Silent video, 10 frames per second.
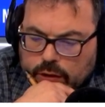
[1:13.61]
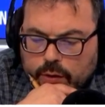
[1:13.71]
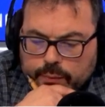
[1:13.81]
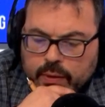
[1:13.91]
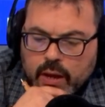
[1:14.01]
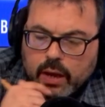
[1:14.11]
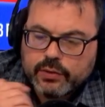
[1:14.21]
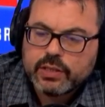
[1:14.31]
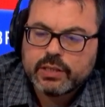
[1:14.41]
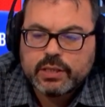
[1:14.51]
No.
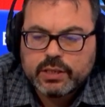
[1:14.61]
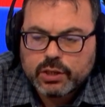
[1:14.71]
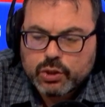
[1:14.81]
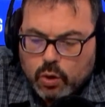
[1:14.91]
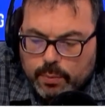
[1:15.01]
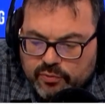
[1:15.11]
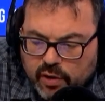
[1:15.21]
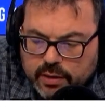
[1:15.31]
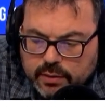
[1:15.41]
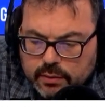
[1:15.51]
So this is a shop,
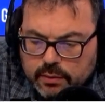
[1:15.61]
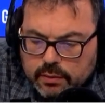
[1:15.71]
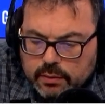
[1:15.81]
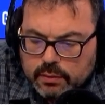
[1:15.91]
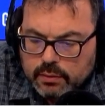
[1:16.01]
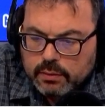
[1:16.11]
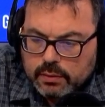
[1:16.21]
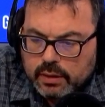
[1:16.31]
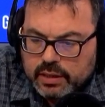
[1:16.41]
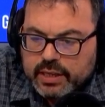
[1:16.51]
right?
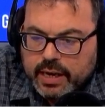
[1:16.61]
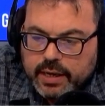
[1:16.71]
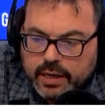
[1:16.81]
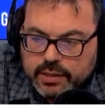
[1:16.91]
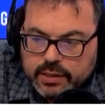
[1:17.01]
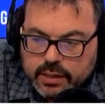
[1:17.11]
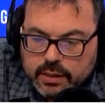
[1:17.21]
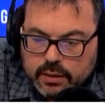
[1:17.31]
An estate agency.